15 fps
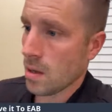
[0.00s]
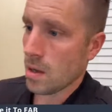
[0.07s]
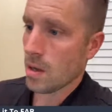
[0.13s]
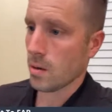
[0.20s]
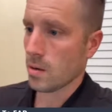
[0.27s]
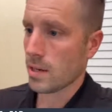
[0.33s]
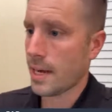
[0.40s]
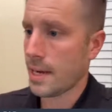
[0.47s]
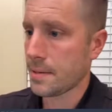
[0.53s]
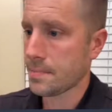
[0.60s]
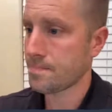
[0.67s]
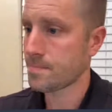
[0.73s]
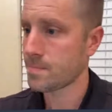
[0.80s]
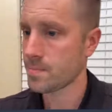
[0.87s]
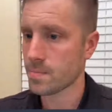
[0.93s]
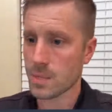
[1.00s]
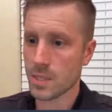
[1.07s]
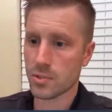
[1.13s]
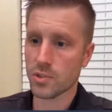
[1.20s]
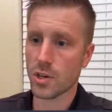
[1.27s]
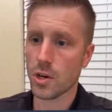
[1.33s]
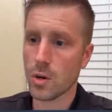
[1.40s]
Okay.
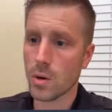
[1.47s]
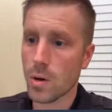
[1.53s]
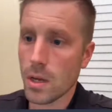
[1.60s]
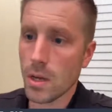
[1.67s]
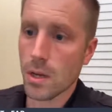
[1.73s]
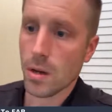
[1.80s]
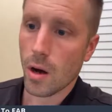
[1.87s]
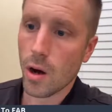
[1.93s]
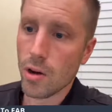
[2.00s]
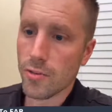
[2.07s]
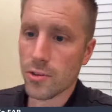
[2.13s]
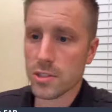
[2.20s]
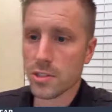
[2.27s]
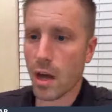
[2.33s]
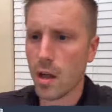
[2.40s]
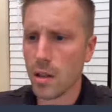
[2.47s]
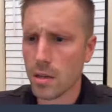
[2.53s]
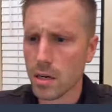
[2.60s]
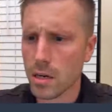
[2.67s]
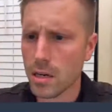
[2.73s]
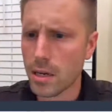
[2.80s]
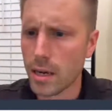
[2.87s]
So all for
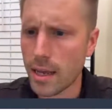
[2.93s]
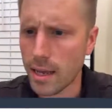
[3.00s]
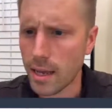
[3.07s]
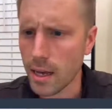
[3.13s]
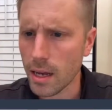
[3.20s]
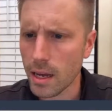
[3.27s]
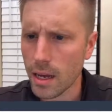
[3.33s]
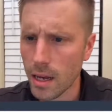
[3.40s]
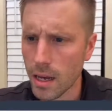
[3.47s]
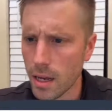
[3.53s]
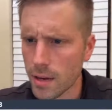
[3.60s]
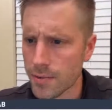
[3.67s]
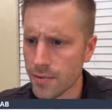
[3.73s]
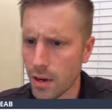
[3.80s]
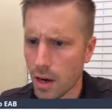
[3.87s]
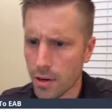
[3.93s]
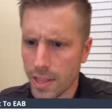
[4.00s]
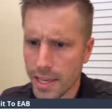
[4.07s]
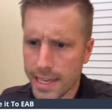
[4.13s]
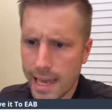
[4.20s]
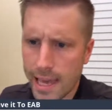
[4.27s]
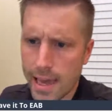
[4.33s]
$1, are they
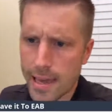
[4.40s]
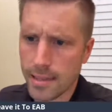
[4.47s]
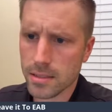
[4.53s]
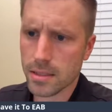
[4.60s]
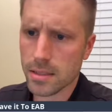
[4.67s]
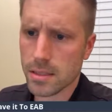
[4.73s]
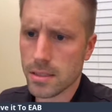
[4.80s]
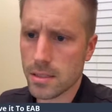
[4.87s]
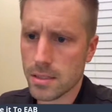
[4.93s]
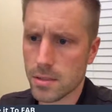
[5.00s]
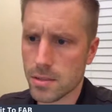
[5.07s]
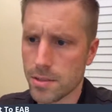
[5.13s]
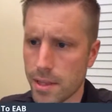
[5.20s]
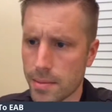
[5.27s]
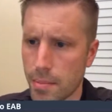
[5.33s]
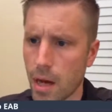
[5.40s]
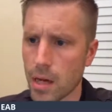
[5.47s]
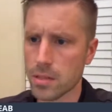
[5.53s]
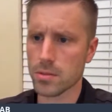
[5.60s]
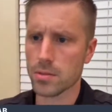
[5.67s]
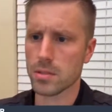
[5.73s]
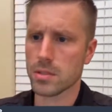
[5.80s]
cans? Or are they
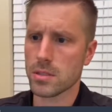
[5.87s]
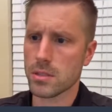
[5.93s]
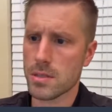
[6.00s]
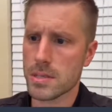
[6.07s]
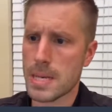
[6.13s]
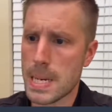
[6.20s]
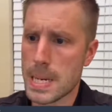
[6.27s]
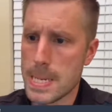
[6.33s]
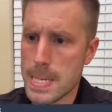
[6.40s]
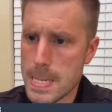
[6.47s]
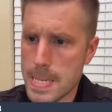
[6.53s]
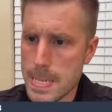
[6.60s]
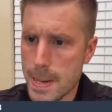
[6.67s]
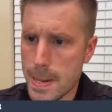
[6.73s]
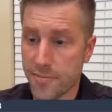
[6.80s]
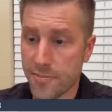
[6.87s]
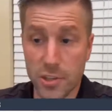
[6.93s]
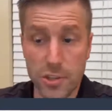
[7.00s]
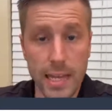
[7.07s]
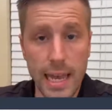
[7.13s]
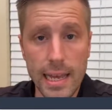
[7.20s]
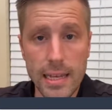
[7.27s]
bottles? If they're
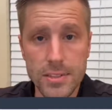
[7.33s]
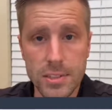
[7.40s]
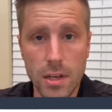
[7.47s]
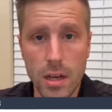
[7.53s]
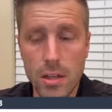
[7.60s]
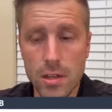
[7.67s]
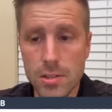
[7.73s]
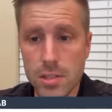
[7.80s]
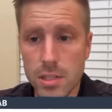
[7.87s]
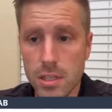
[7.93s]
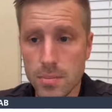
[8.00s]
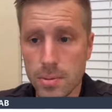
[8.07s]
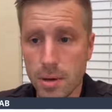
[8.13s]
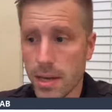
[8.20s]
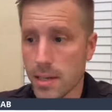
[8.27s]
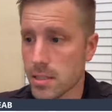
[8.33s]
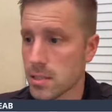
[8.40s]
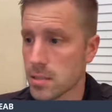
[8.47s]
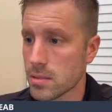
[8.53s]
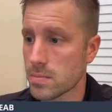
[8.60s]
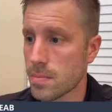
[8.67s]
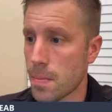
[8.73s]
cans, $1 is a good
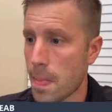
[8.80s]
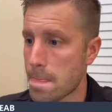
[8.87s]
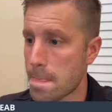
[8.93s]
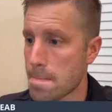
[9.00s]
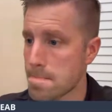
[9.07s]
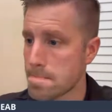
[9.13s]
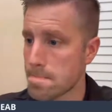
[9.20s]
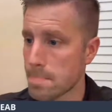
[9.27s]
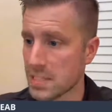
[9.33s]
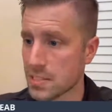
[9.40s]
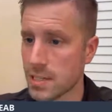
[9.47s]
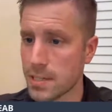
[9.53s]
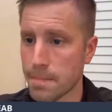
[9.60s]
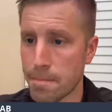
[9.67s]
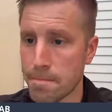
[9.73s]
price. That's good.